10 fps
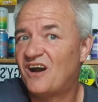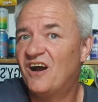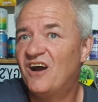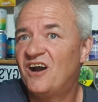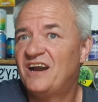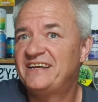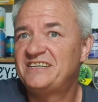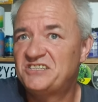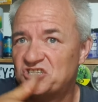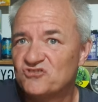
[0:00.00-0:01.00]
uh, in
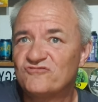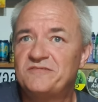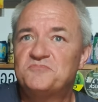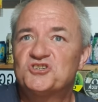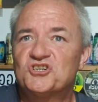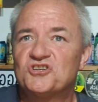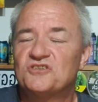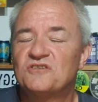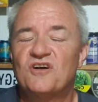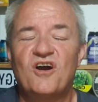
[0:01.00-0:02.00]
the
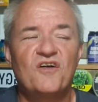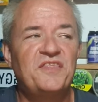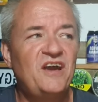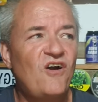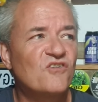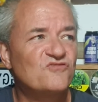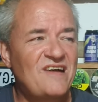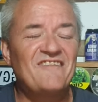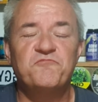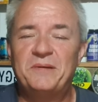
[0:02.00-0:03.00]
description they are
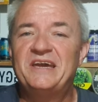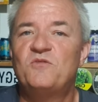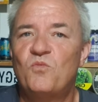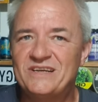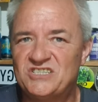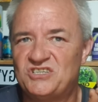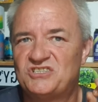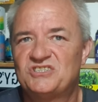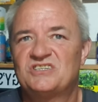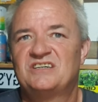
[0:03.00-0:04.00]
craft beer
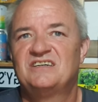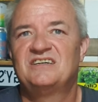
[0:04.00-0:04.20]
wizards.